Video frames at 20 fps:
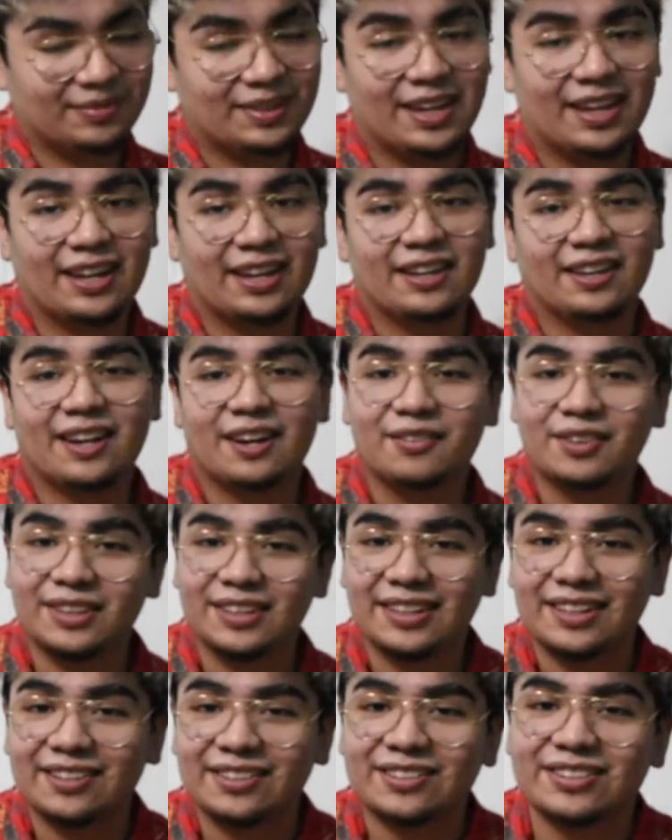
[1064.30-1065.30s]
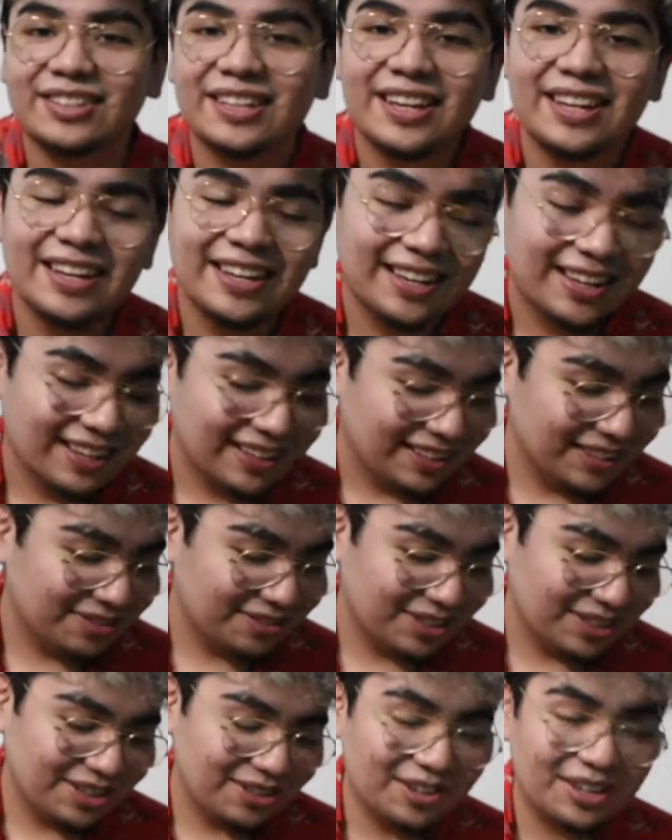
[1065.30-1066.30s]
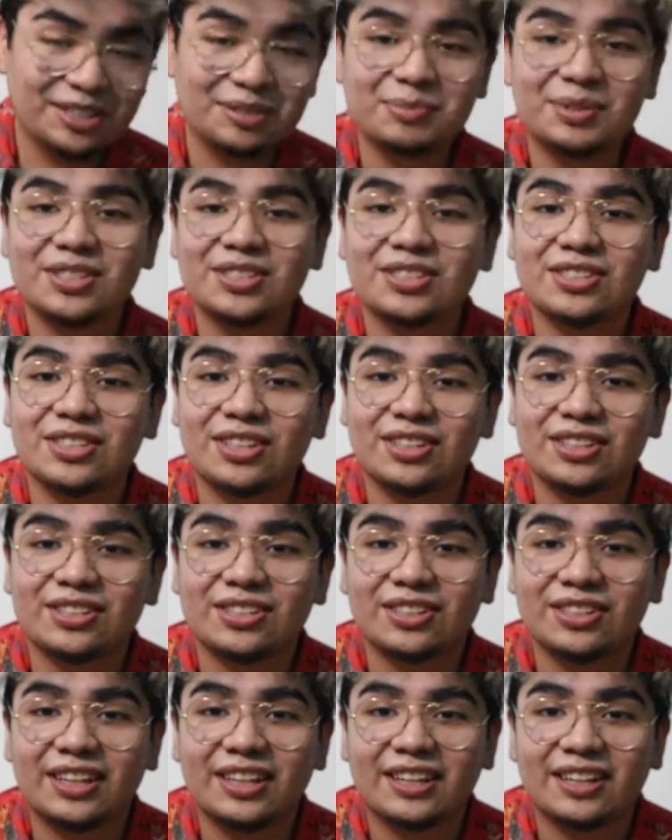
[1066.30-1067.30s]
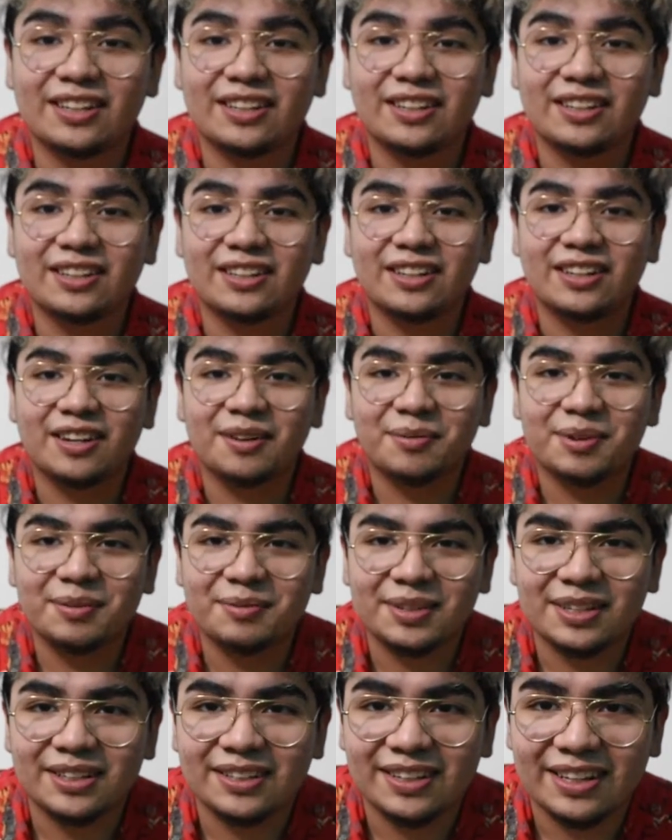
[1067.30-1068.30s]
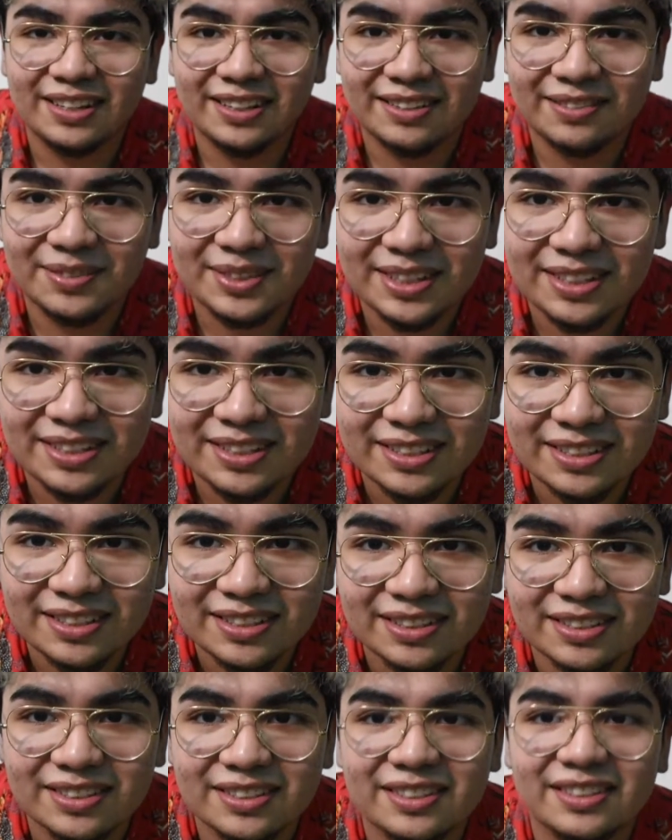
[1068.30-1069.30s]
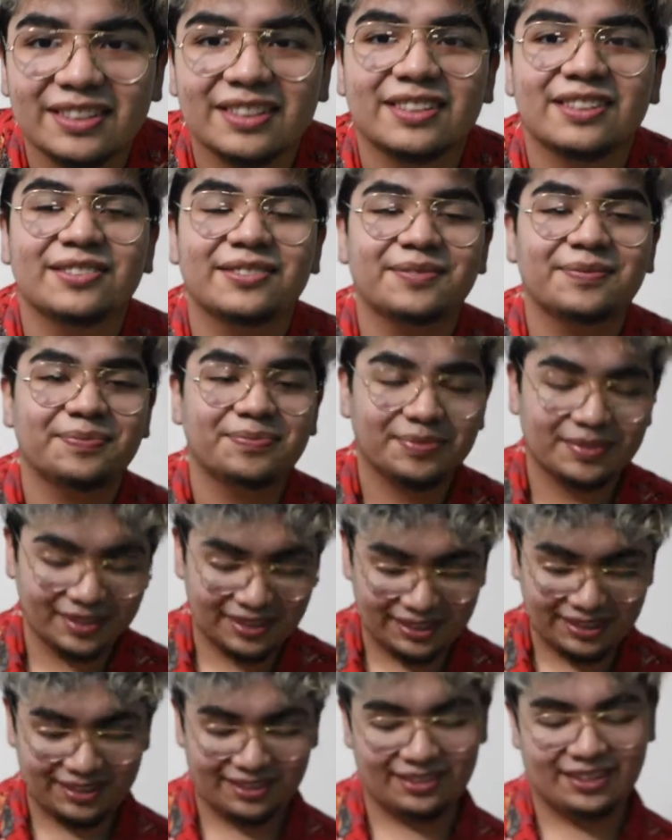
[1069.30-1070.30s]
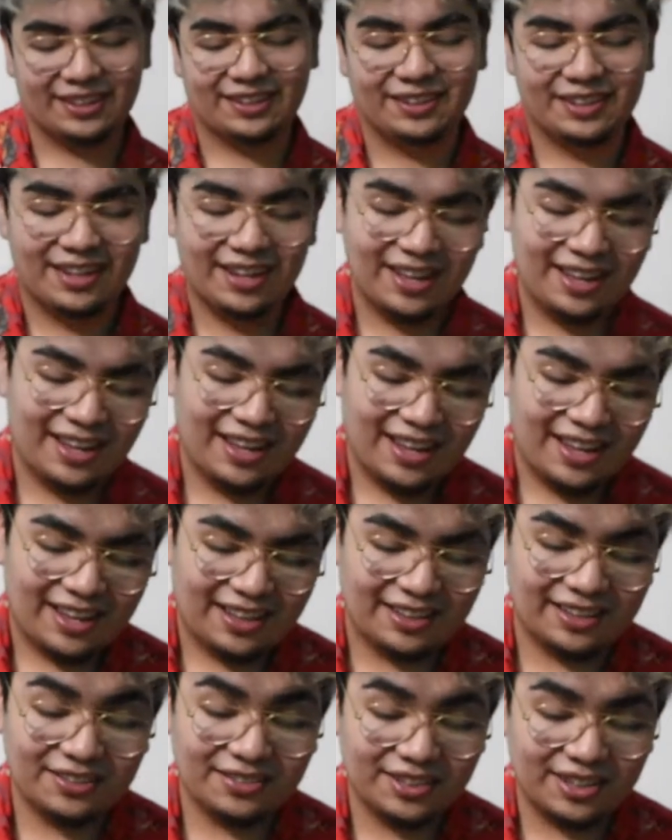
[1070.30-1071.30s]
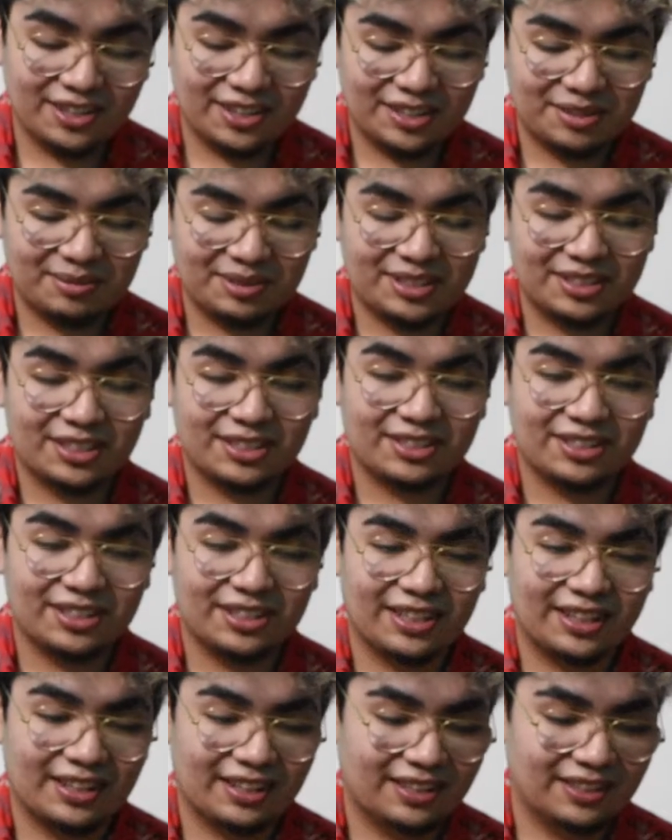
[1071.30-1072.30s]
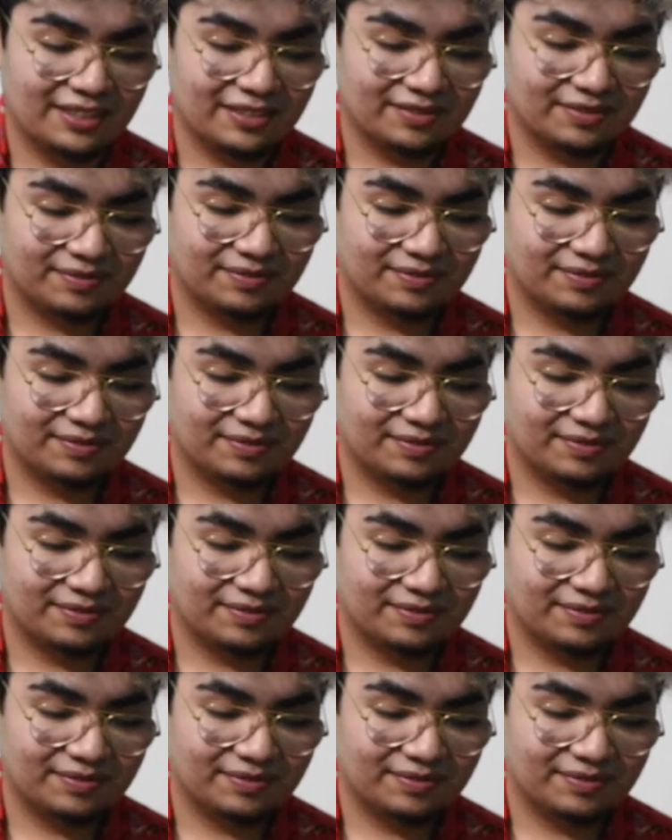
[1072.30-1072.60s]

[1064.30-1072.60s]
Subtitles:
and everything else. This video has been such like a, how many minutes is this? Oh, okay. This video has been such a like